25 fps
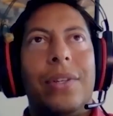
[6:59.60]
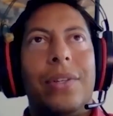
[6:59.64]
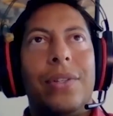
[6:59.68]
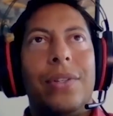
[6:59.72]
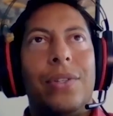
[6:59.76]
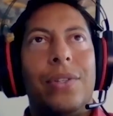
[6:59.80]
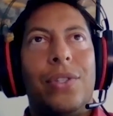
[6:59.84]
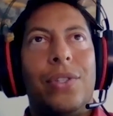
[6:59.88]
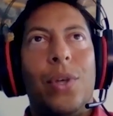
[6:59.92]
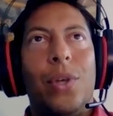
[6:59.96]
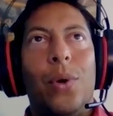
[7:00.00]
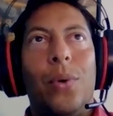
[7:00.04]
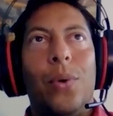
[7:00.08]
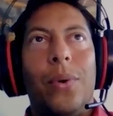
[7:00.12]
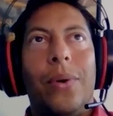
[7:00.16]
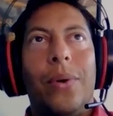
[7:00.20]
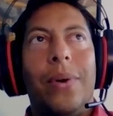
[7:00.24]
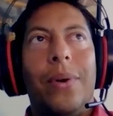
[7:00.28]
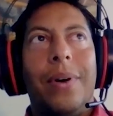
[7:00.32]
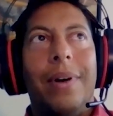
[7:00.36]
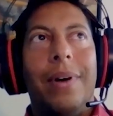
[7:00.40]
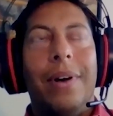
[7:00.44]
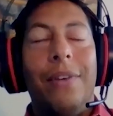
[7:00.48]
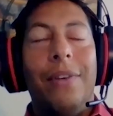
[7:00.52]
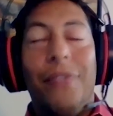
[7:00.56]
So
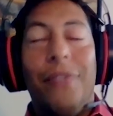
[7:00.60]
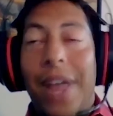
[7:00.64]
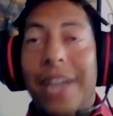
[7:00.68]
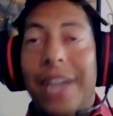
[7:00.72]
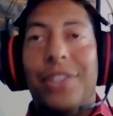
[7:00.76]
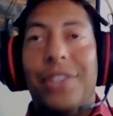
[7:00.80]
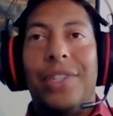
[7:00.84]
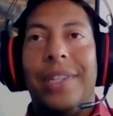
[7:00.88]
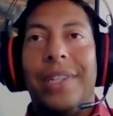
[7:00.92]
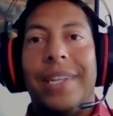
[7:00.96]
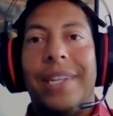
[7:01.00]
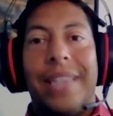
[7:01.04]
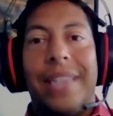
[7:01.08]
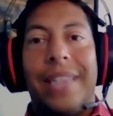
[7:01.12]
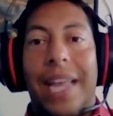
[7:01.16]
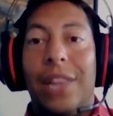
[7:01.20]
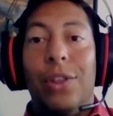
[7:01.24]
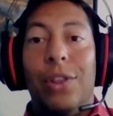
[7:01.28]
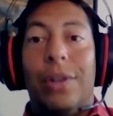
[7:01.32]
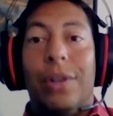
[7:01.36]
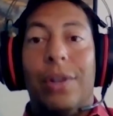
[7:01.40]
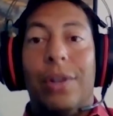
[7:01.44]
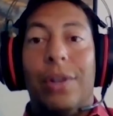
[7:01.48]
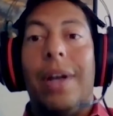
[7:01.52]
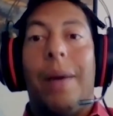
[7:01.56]
eventually they
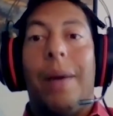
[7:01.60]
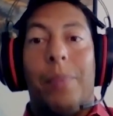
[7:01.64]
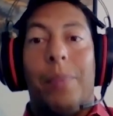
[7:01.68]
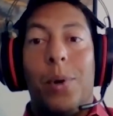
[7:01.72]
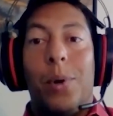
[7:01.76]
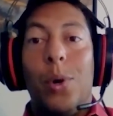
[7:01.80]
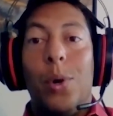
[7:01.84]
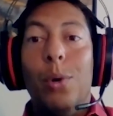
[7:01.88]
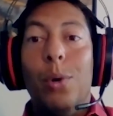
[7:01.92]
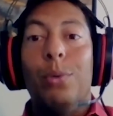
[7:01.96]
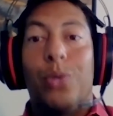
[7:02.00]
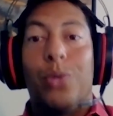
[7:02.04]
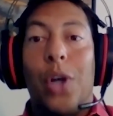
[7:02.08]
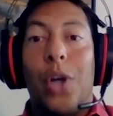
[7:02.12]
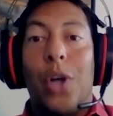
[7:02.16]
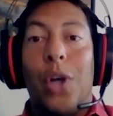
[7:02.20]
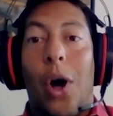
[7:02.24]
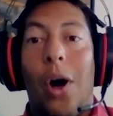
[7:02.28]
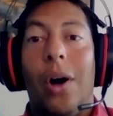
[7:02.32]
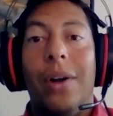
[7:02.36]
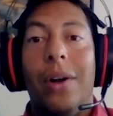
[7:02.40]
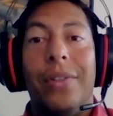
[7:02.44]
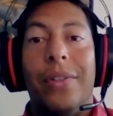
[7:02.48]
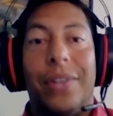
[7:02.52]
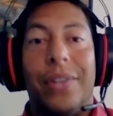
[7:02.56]
looked up whose
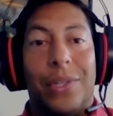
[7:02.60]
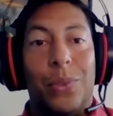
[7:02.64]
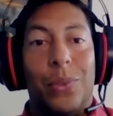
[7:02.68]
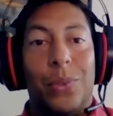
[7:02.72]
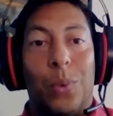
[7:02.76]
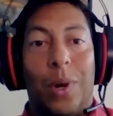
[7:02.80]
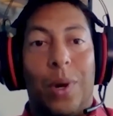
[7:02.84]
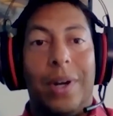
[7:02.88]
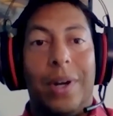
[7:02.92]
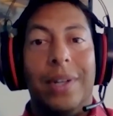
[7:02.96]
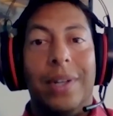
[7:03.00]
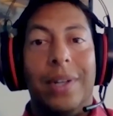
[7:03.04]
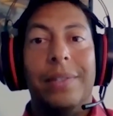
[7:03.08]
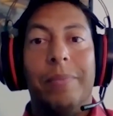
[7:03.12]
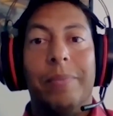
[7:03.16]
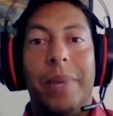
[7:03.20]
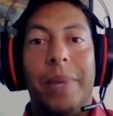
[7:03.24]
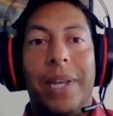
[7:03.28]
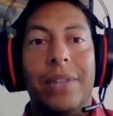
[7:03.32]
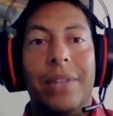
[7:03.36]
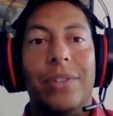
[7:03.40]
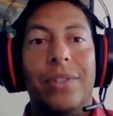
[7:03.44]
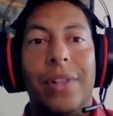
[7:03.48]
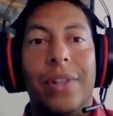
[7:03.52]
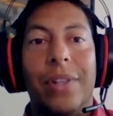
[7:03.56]
car this was
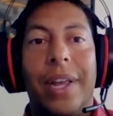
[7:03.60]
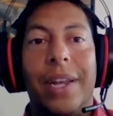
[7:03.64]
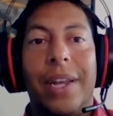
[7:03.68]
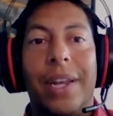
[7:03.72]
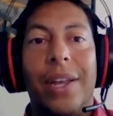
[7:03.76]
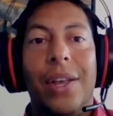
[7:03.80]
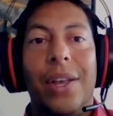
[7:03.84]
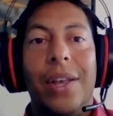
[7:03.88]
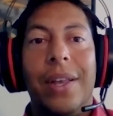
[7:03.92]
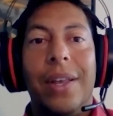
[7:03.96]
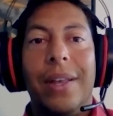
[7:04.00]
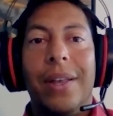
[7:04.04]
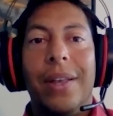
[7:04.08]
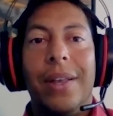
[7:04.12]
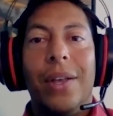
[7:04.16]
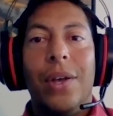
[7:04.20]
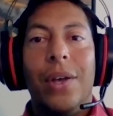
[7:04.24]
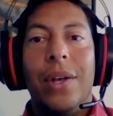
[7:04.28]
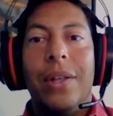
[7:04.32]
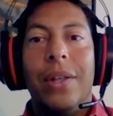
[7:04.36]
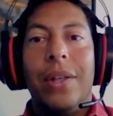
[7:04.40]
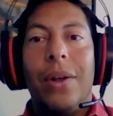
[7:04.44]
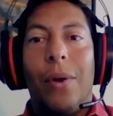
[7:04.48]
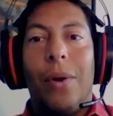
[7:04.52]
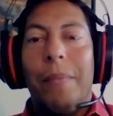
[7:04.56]
because they're like,
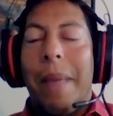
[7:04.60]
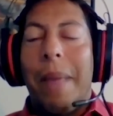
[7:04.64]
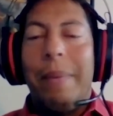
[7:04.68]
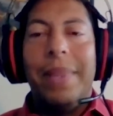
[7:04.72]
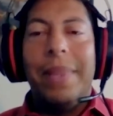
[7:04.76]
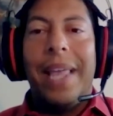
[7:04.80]
maybe they